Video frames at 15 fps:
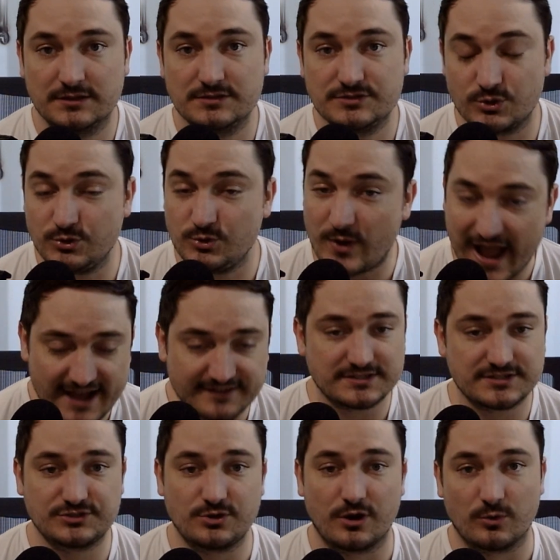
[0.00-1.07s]
So you have to
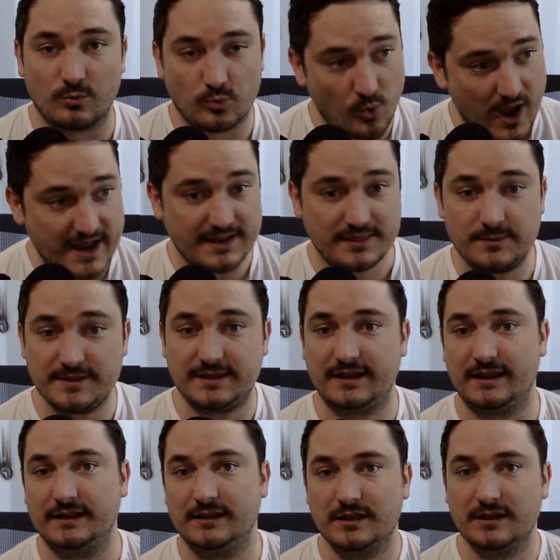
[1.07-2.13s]
start right in the
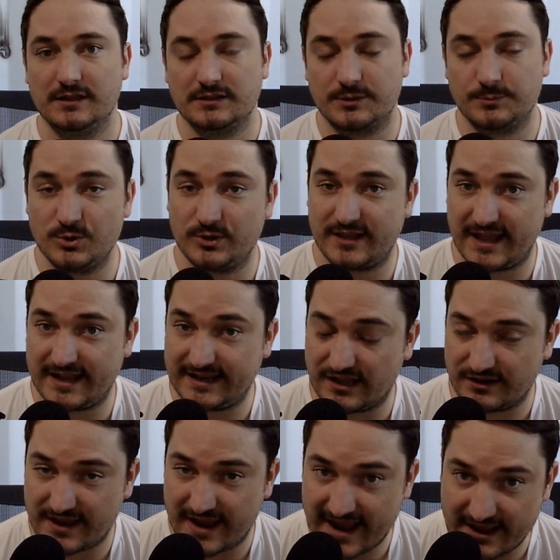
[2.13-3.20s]
beginning, communicating
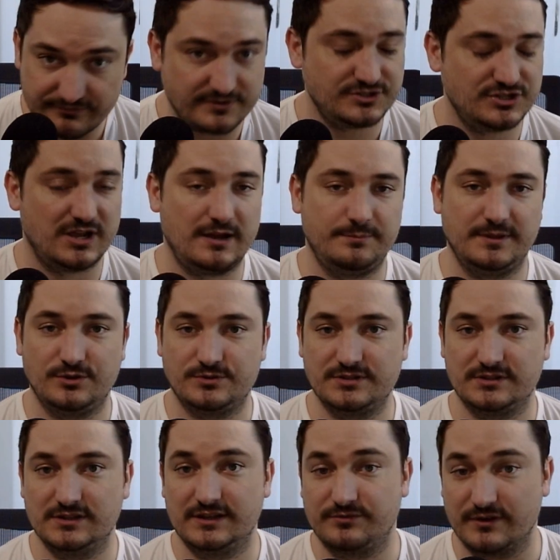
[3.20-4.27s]
on every job that you're
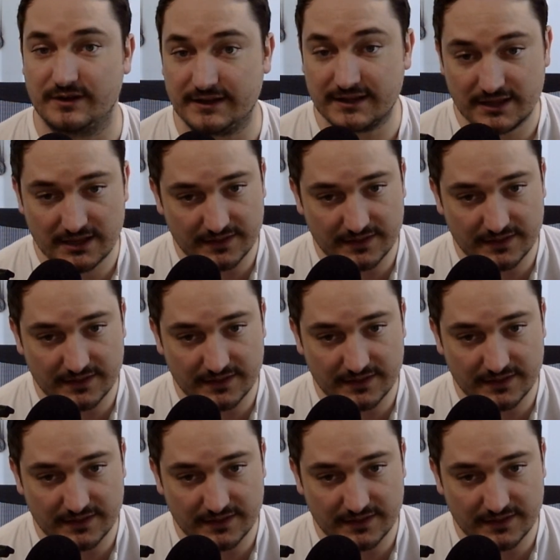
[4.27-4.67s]
delivering,